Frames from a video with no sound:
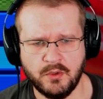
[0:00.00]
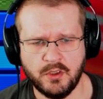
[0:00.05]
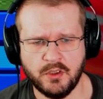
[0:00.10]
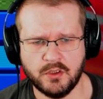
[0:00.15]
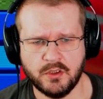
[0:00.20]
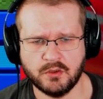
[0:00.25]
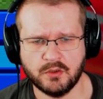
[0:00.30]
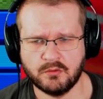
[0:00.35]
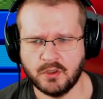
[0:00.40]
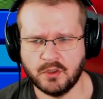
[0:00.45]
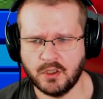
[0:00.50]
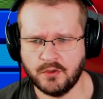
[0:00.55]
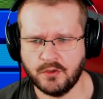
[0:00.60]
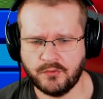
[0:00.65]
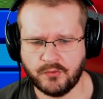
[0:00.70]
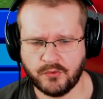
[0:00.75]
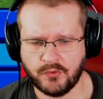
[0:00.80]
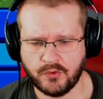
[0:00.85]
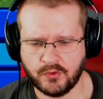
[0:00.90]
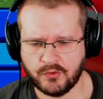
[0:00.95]
hit the rough,
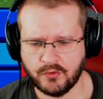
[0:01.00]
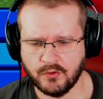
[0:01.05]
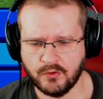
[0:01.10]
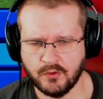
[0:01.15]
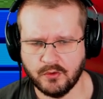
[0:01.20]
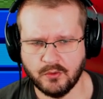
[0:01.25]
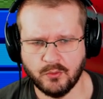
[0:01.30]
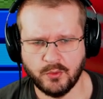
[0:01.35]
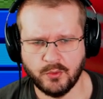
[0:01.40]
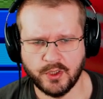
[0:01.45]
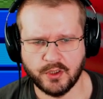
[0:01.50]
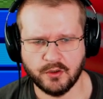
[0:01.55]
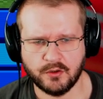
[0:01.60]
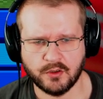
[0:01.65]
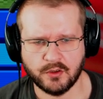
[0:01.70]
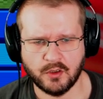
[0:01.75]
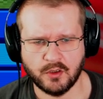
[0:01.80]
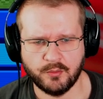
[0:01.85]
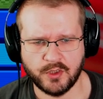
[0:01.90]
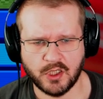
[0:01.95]
so we're not
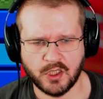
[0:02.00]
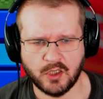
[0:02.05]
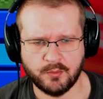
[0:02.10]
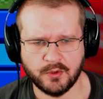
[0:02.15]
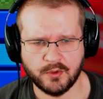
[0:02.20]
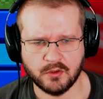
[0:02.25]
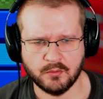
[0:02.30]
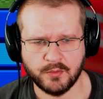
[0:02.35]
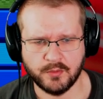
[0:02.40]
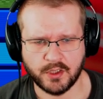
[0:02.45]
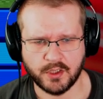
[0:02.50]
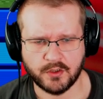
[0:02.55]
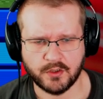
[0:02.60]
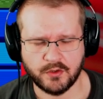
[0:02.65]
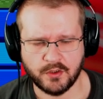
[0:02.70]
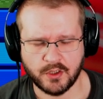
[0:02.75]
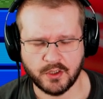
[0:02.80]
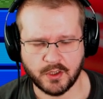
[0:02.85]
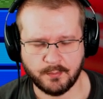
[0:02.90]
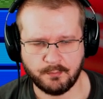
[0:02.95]
gonna be able to make
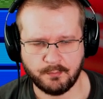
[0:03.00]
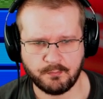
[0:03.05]
the